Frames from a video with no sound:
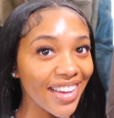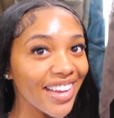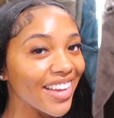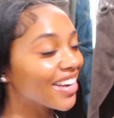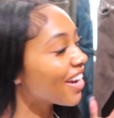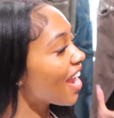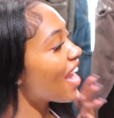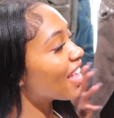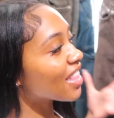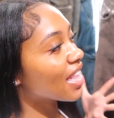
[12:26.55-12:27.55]
here,
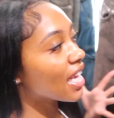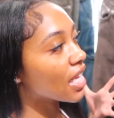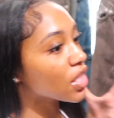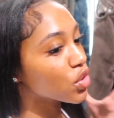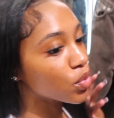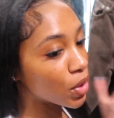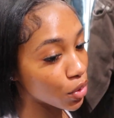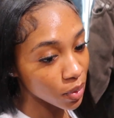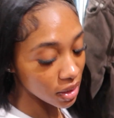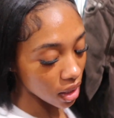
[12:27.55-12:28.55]
and the thing is, when
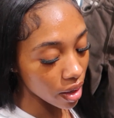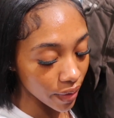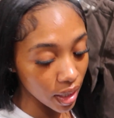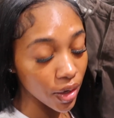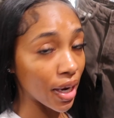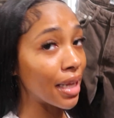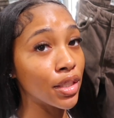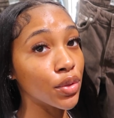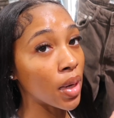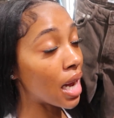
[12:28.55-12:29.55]
you in Zara or
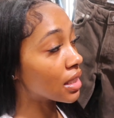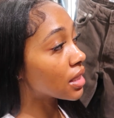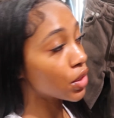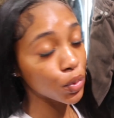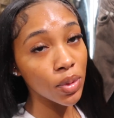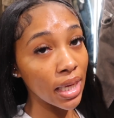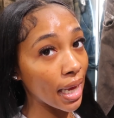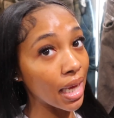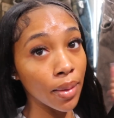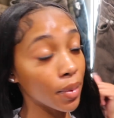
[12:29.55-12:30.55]
any store, honestly, you
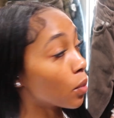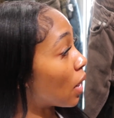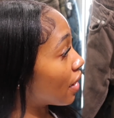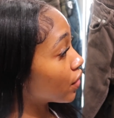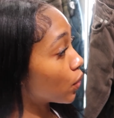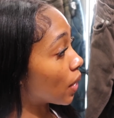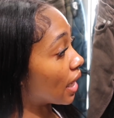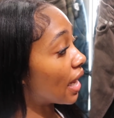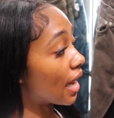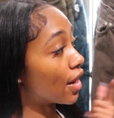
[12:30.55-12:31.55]
take up whatever you
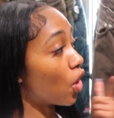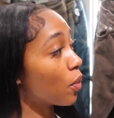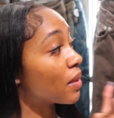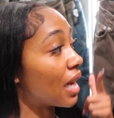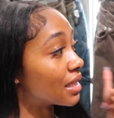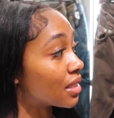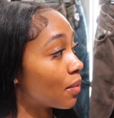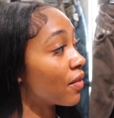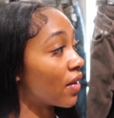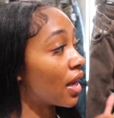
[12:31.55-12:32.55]
can get and hope that
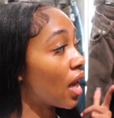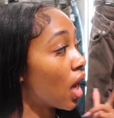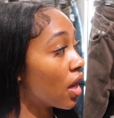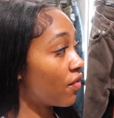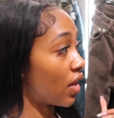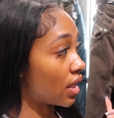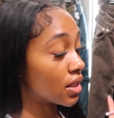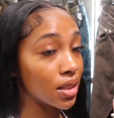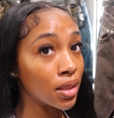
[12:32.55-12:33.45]
some of it fits,